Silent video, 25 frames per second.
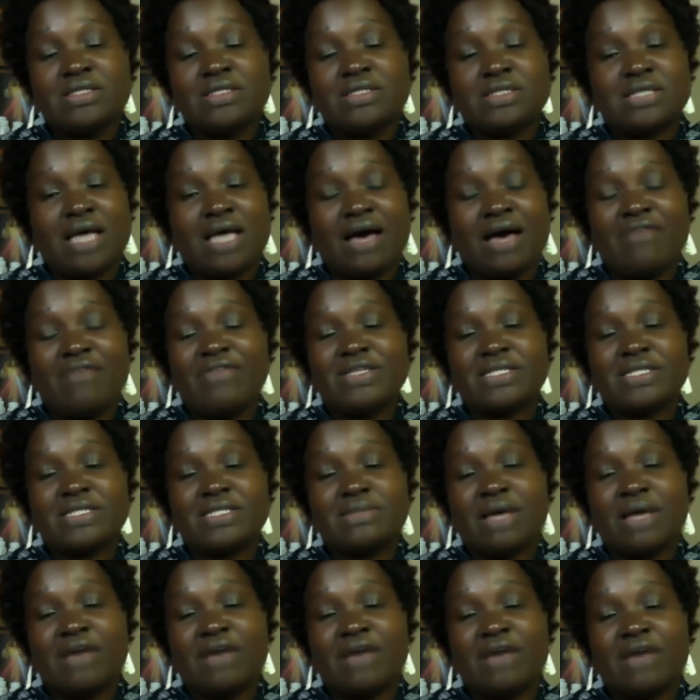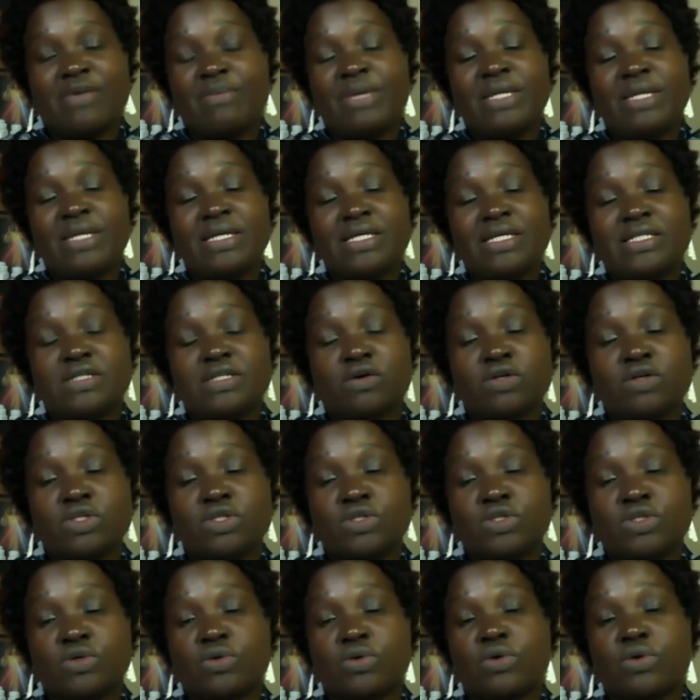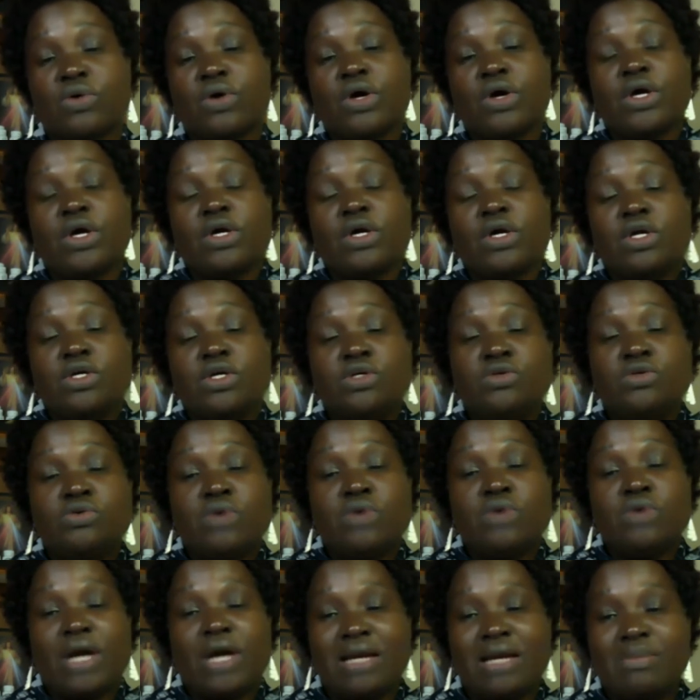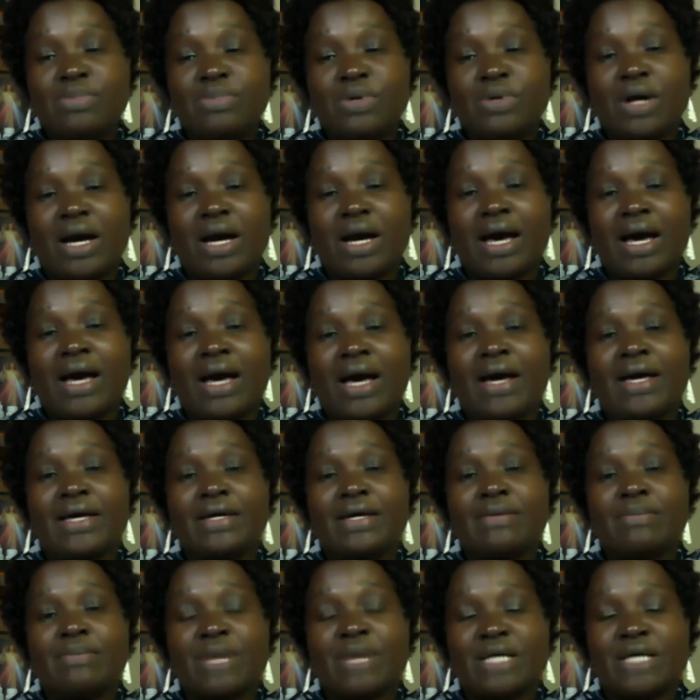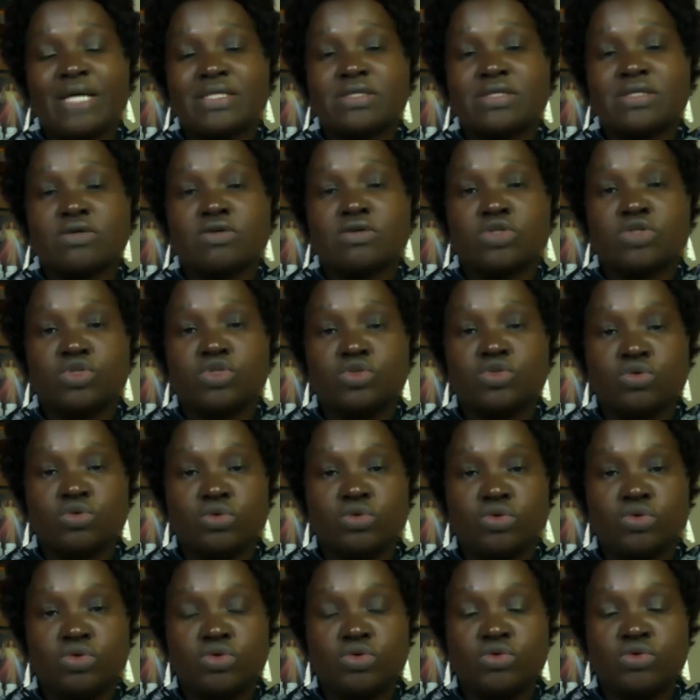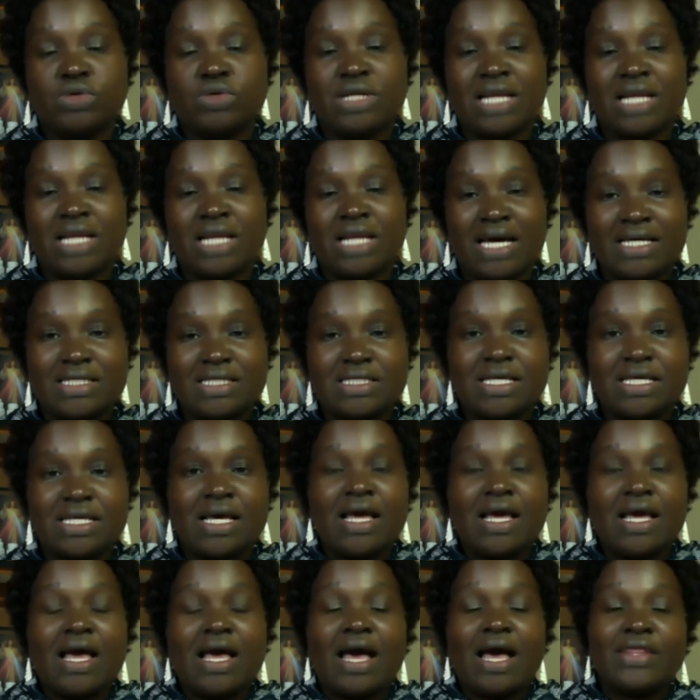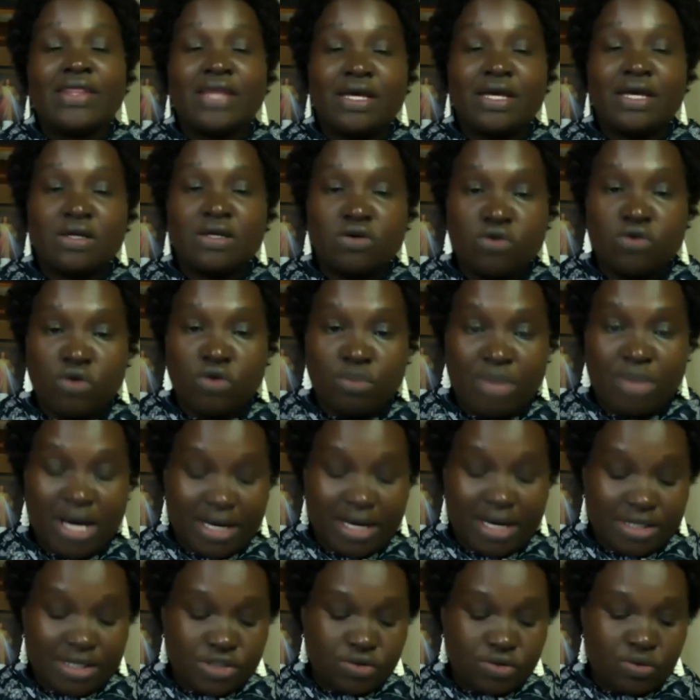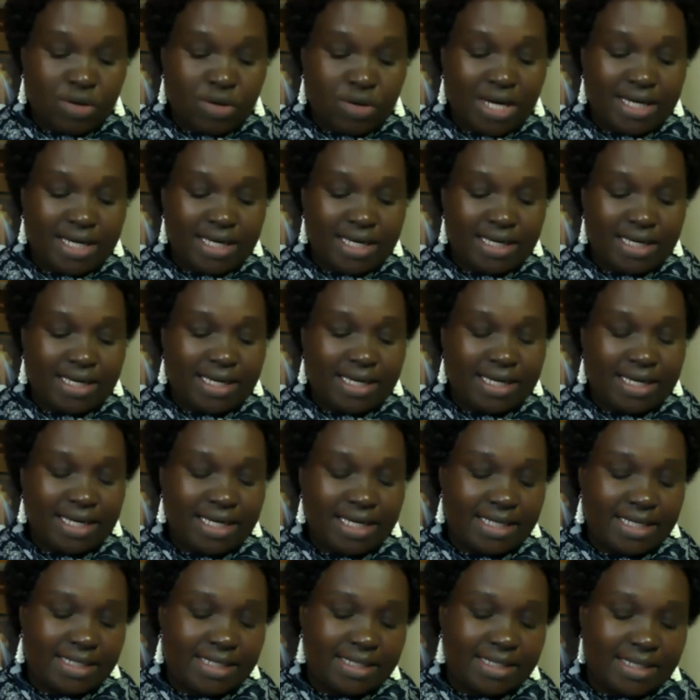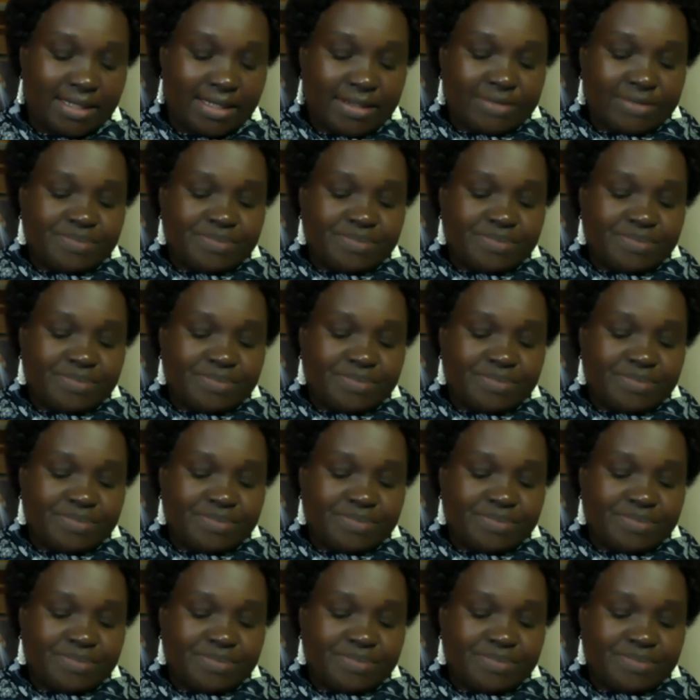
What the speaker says: half a minute or so, you help your eye muscles to relax and then go back to working again.